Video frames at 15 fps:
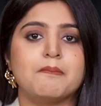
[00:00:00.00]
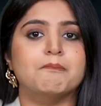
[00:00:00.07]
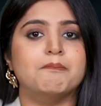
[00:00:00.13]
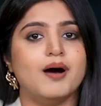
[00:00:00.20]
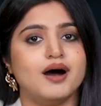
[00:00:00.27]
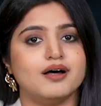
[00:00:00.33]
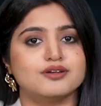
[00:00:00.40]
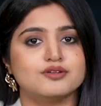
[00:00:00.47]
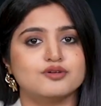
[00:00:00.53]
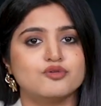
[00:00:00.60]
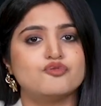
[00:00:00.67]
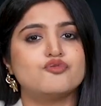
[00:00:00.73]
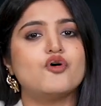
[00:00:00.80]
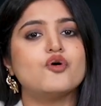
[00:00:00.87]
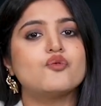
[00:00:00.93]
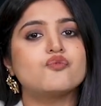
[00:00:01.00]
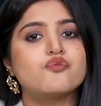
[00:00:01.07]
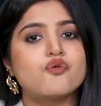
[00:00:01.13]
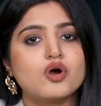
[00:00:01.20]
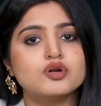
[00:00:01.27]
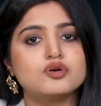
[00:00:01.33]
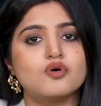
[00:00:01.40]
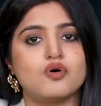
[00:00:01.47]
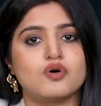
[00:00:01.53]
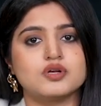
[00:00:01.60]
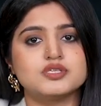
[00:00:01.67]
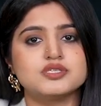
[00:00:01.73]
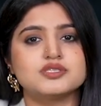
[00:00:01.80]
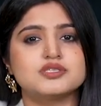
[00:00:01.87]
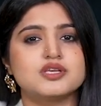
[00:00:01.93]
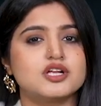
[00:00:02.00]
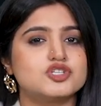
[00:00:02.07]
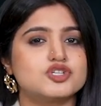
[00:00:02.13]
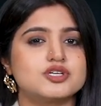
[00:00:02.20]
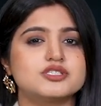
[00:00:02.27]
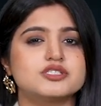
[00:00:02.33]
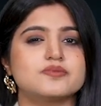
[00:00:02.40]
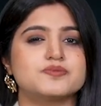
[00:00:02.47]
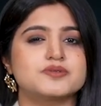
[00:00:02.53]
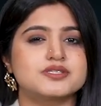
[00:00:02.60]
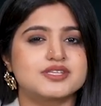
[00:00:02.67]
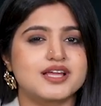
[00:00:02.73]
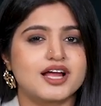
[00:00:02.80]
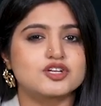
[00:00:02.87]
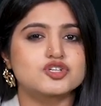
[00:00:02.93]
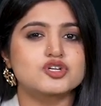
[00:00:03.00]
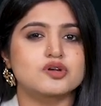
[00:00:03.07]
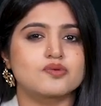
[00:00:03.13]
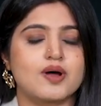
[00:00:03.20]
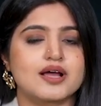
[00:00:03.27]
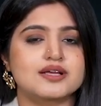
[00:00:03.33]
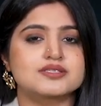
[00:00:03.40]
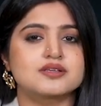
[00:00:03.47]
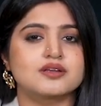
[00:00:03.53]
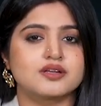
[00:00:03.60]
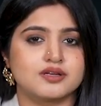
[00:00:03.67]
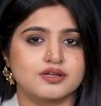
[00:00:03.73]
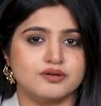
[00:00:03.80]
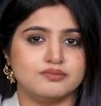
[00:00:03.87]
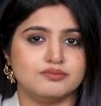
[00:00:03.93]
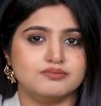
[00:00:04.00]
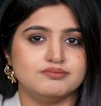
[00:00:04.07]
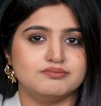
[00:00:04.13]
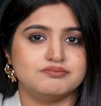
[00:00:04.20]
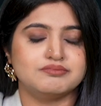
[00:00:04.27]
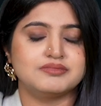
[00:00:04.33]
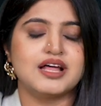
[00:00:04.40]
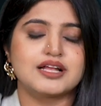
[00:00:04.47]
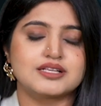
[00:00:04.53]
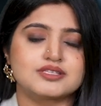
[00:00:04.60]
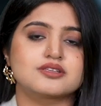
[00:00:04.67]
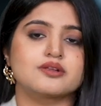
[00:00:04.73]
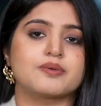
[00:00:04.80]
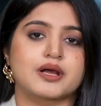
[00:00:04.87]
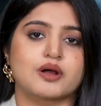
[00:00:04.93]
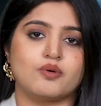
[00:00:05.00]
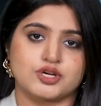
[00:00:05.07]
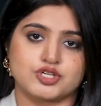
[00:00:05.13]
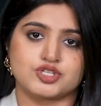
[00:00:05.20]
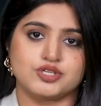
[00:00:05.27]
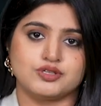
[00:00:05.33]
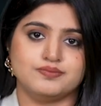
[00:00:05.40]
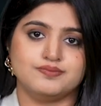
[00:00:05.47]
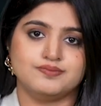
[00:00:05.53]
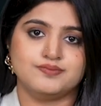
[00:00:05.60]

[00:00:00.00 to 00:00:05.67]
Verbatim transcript: But for what cause such a substantial rise in income? That's the big question.